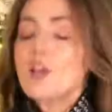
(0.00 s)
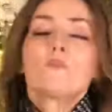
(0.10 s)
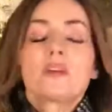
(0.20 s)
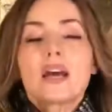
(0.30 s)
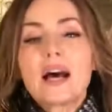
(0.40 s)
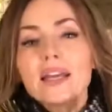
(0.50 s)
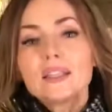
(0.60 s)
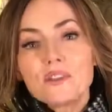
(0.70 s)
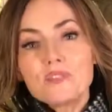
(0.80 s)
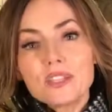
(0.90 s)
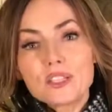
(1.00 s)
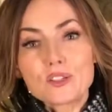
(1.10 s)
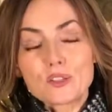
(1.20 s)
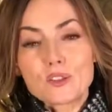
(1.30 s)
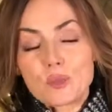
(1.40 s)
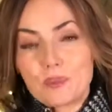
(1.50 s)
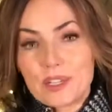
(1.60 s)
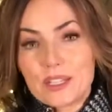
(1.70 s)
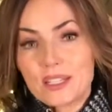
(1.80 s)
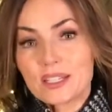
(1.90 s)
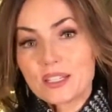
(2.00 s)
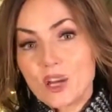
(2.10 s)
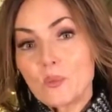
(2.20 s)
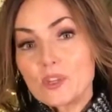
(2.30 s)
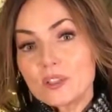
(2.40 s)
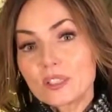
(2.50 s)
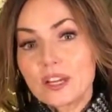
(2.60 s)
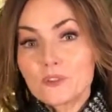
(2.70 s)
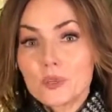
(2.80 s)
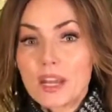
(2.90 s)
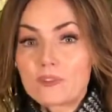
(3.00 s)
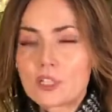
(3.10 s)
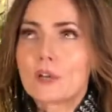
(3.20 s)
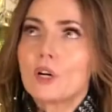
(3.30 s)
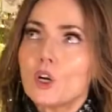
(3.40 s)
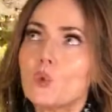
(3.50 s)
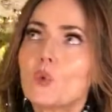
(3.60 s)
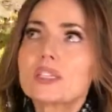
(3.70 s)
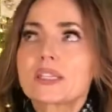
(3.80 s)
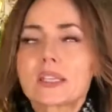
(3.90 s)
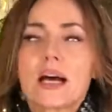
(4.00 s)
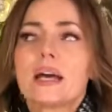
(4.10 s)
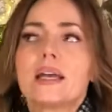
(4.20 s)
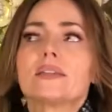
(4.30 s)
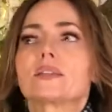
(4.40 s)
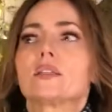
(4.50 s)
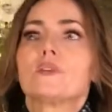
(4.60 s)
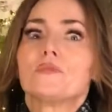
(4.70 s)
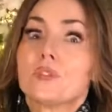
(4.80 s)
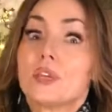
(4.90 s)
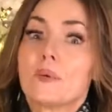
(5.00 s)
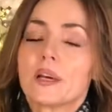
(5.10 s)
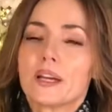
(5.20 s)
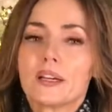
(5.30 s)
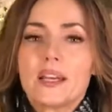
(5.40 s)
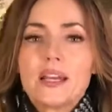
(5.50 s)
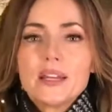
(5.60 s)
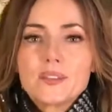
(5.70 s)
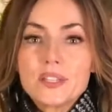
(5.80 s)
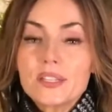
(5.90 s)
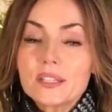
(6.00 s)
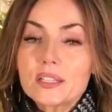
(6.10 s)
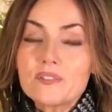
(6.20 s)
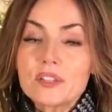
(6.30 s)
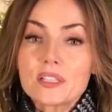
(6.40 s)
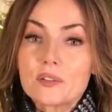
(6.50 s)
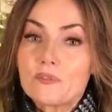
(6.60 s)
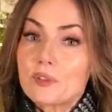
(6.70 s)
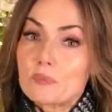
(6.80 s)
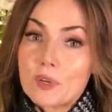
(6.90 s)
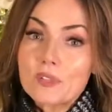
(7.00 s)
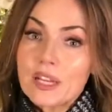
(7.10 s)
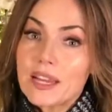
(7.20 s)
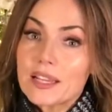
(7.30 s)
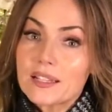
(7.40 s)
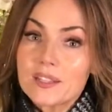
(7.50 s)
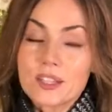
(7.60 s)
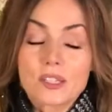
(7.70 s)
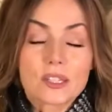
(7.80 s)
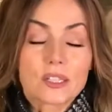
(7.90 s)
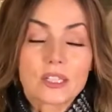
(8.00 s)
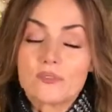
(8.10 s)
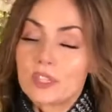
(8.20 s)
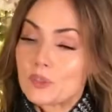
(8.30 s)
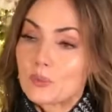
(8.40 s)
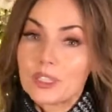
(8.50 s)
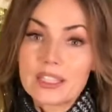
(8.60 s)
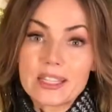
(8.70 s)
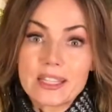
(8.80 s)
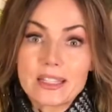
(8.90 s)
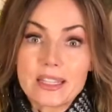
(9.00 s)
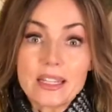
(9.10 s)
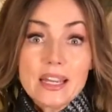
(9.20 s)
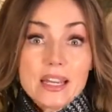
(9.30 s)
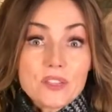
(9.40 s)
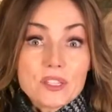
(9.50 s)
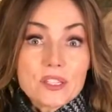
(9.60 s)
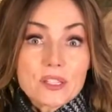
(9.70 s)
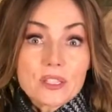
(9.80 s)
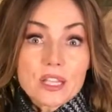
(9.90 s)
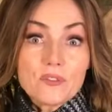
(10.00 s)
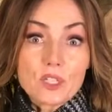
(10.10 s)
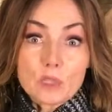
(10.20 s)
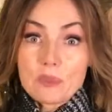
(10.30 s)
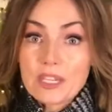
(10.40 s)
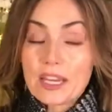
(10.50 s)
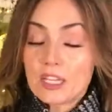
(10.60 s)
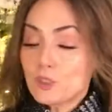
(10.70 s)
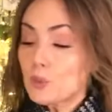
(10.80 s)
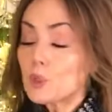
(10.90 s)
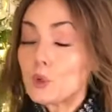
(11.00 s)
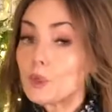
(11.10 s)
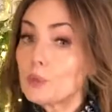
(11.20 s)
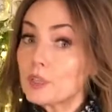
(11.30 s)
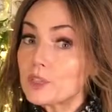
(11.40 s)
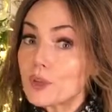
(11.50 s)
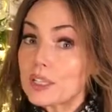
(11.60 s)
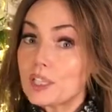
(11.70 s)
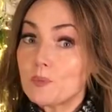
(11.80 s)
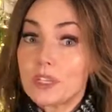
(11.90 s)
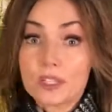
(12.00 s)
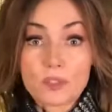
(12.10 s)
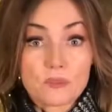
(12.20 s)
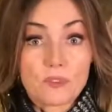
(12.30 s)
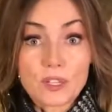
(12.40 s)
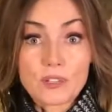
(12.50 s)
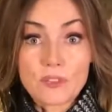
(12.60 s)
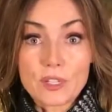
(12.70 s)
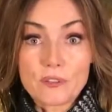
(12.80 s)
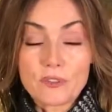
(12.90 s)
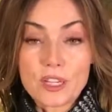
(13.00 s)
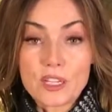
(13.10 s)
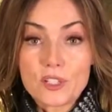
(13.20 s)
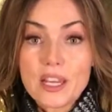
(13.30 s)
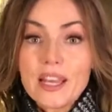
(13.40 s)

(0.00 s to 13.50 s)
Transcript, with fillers: But I love these because they're super easy. It's not one of those gloves where you have to go, oh, what size glove do they wear? This is a glove that's gonna fit most hands. This is a glove that's really easy. This is a glove that can be casual or more dressy because it's very, very finished.